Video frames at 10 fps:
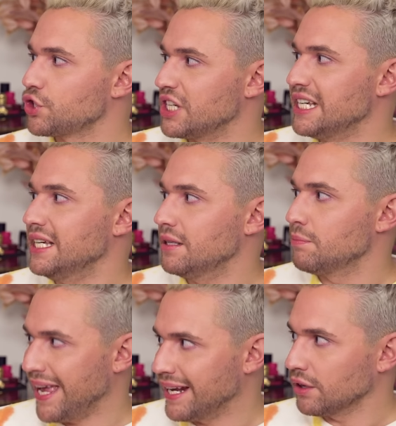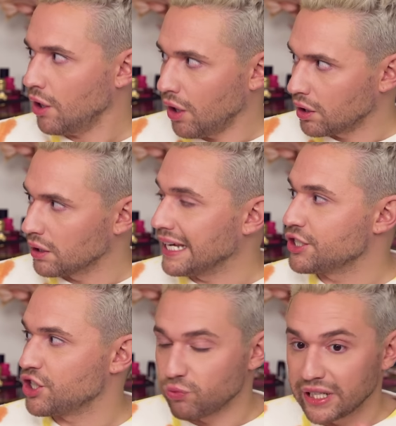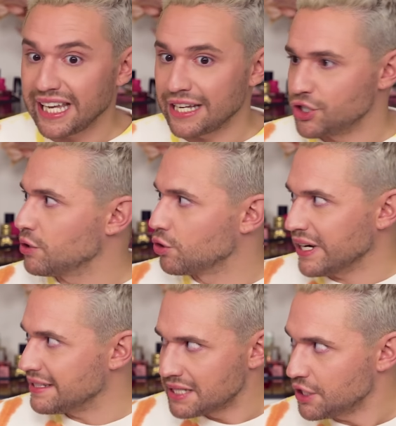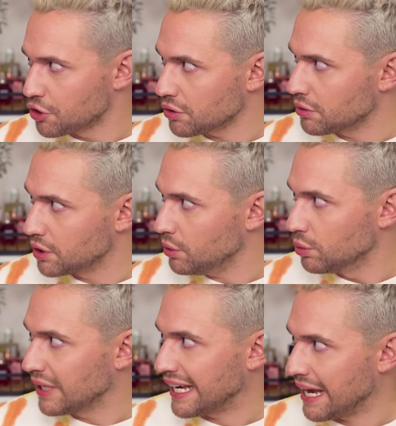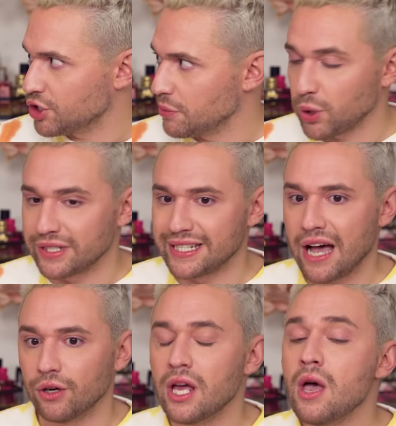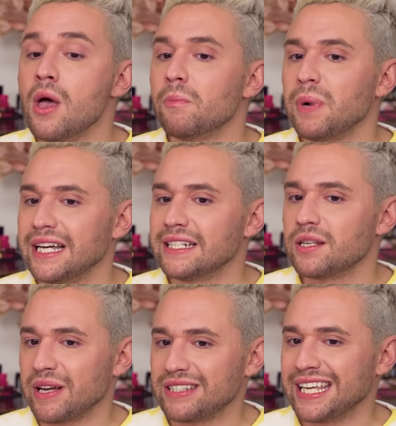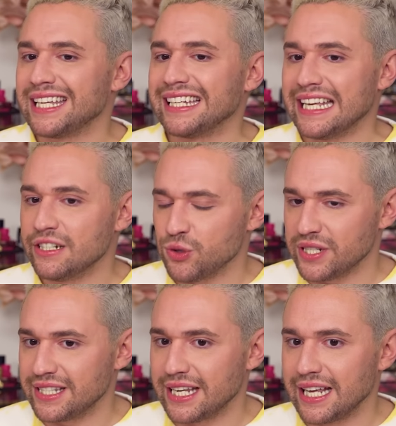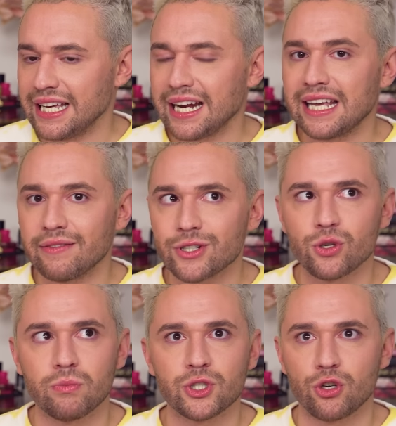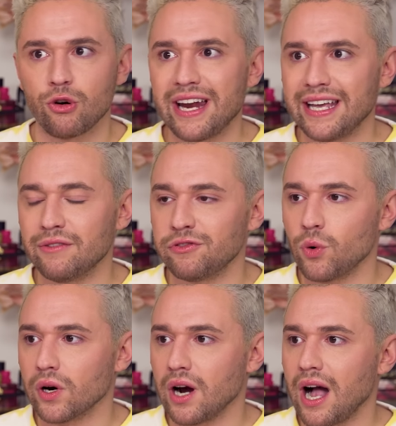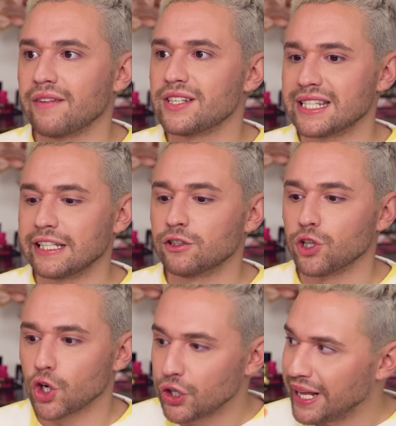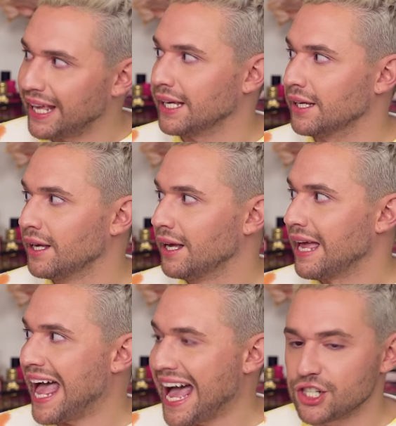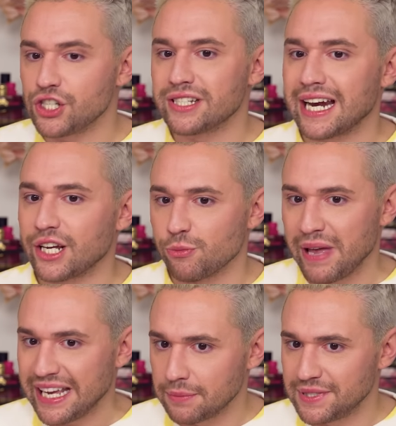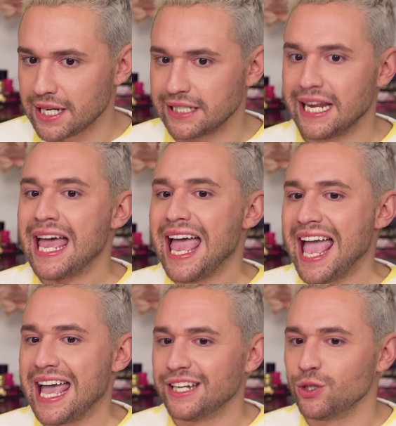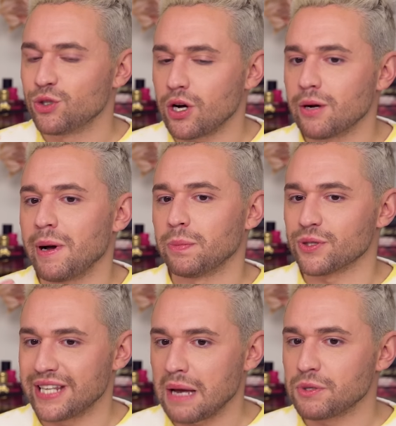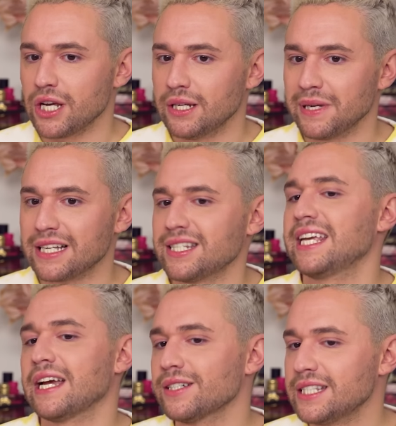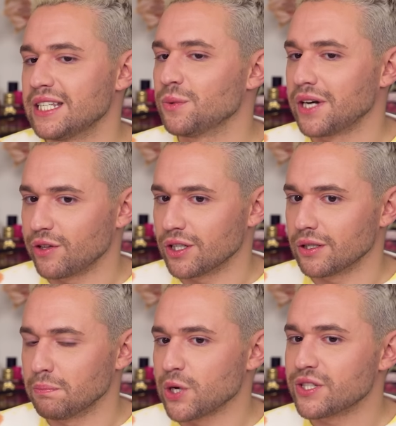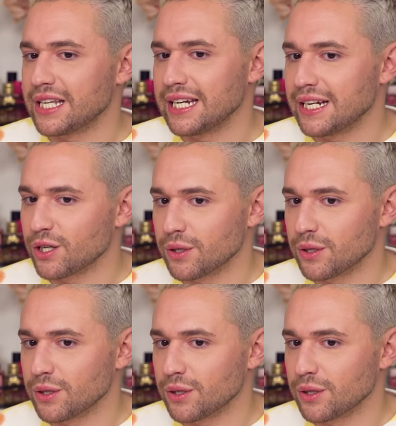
she made it look like she really and she great teacher too like yeah. how she broke it down but it's about taking an interest in it and i give her so much credit for obviously learning as she's getting her makeup done. And you talk about perception because I guarantee you another person in